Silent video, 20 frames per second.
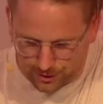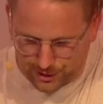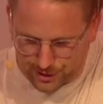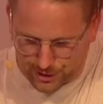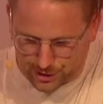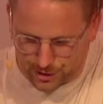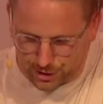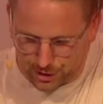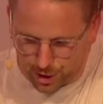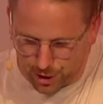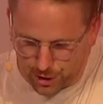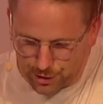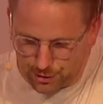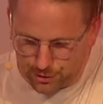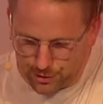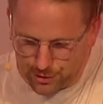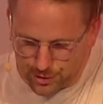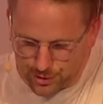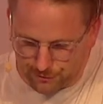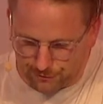not use
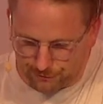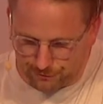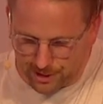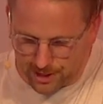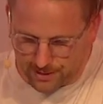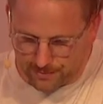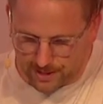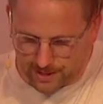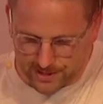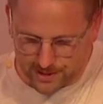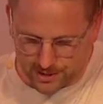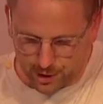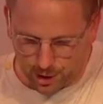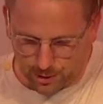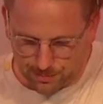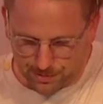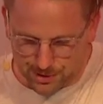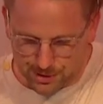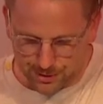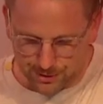your freedom as an
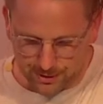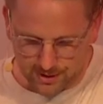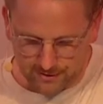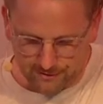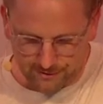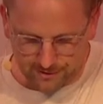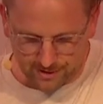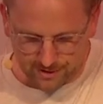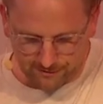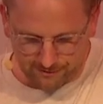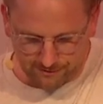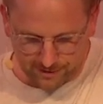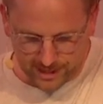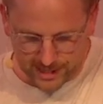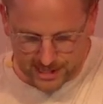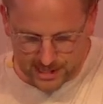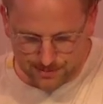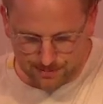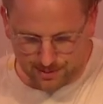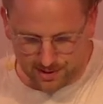opportunity for the
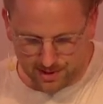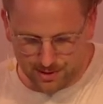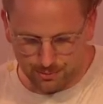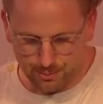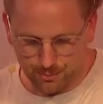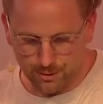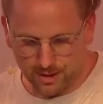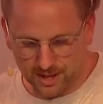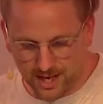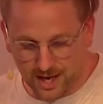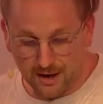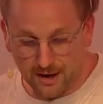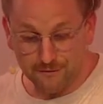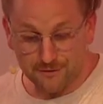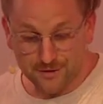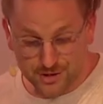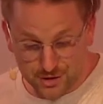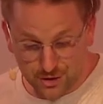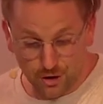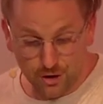flesh, but through love
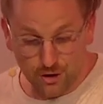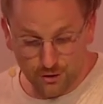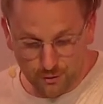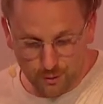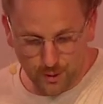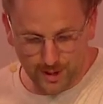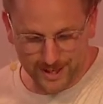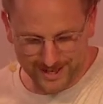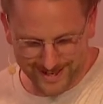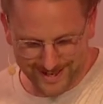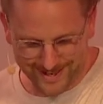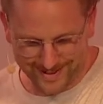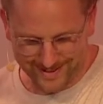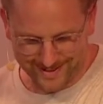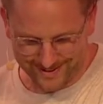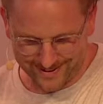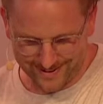serve one another.